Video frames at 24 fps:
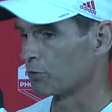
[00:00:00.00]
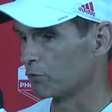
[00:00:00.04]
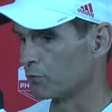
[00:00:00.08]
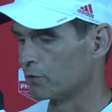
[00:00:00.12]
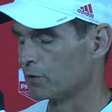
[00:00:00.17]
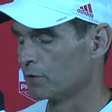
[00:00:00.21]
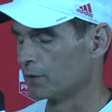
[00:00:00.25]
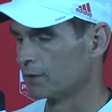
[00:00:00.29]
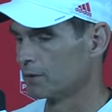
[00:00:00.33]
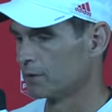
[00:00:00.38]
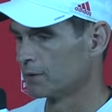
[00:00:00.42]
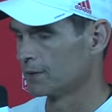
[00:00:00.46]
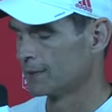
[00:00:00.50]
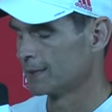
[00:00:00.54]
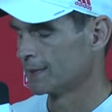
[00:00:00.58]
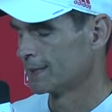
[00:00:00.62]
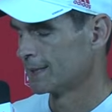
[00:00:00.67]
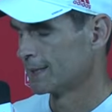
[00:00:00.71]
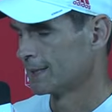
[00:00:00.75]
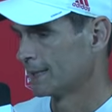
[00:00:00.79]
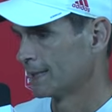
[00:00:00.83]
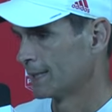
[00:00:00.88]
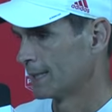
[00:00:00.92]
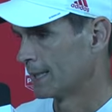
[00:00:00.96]
the field.
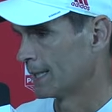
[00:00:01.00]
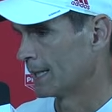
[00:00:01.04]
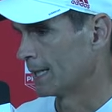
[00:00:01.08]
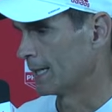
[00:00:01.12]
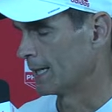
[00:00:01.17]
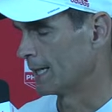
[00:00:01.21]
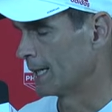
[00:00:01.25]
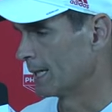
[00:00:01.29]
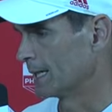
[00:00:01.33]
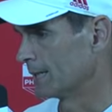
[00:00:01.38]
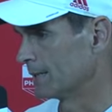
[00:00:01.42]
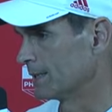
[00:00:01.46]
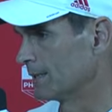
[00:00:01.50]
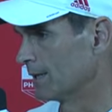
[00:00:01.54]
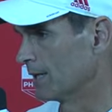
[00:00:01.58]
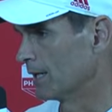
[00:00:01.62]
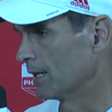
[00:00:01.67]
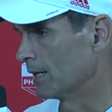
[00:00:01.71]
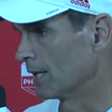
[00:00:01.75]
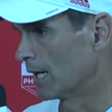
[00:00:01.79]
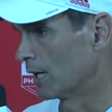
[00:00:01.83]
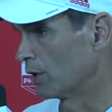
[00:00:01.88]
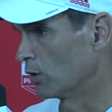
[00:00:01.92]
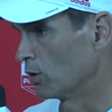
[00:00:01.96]
And
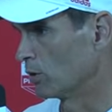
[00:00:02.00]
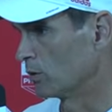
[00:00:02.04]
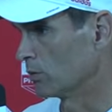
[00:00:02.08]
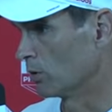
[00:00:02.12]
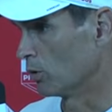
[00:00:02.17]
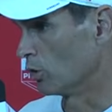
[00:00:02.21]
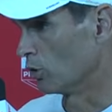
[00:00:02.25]
I know